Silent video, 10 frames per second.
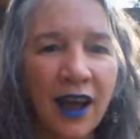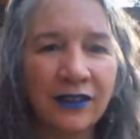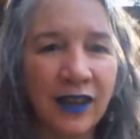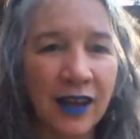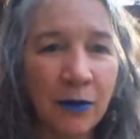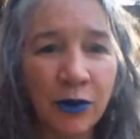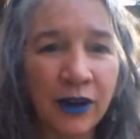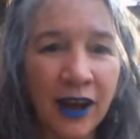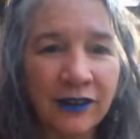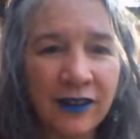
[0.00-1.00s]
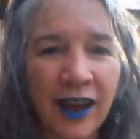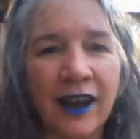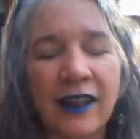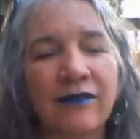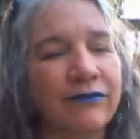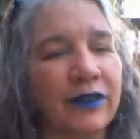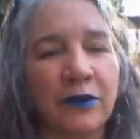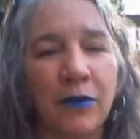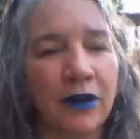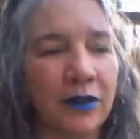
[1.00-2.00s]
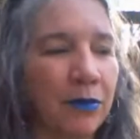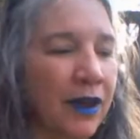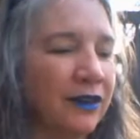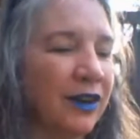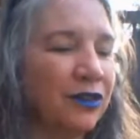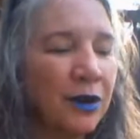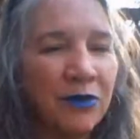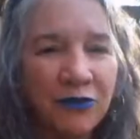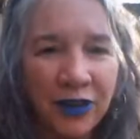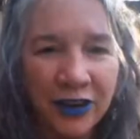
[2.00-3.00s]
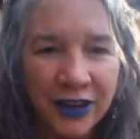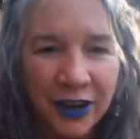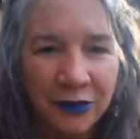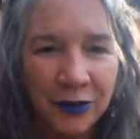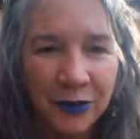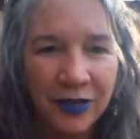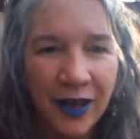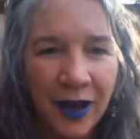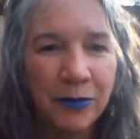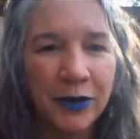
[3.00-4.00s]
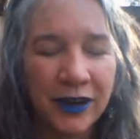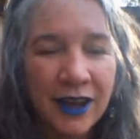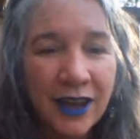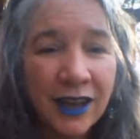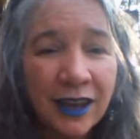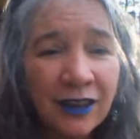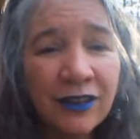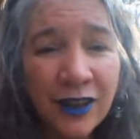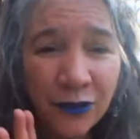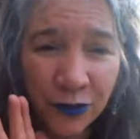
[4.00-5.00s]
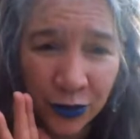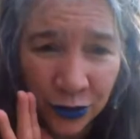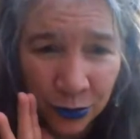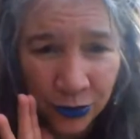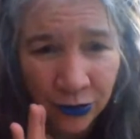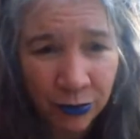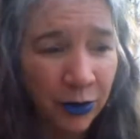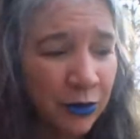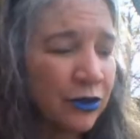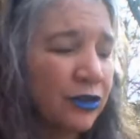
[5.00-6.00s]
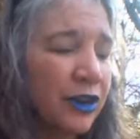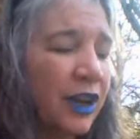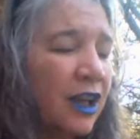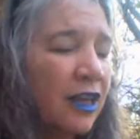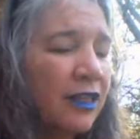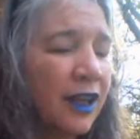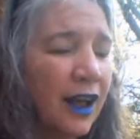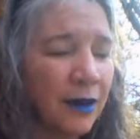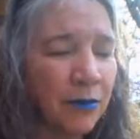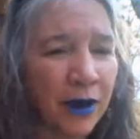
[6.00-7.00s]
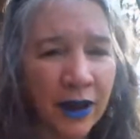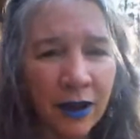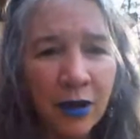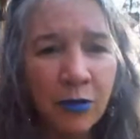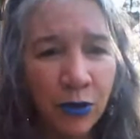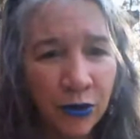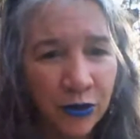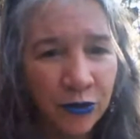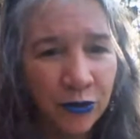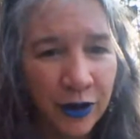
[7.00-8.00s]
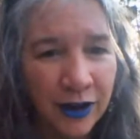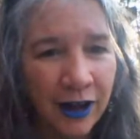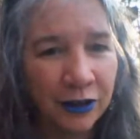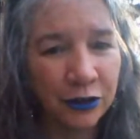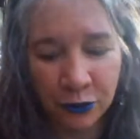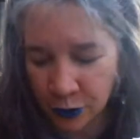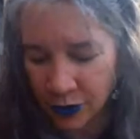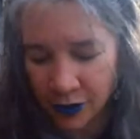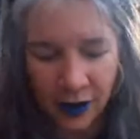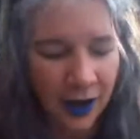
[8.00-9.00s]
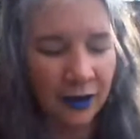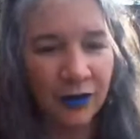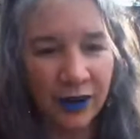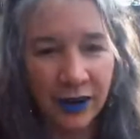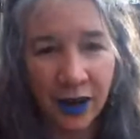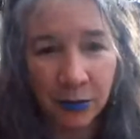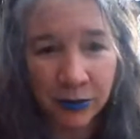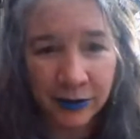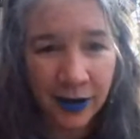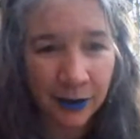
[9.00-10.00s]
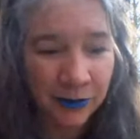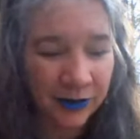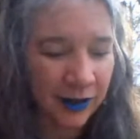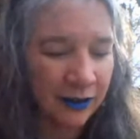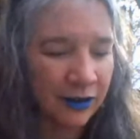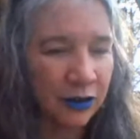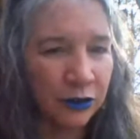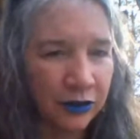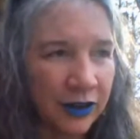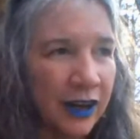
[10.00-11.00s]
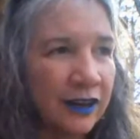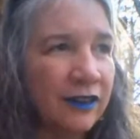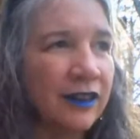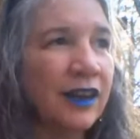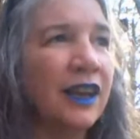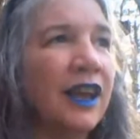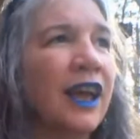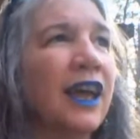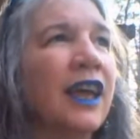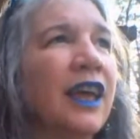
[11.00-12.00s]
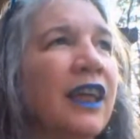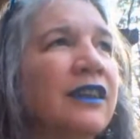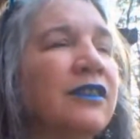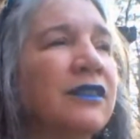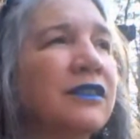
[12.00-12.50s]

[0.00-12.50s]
I was like, I'm going outside and didn't mark the page. And I try to be very careful with that book. It is the first book of poetry that I paid more than $40 for. And I've done it a couple of times since Hallucinated City and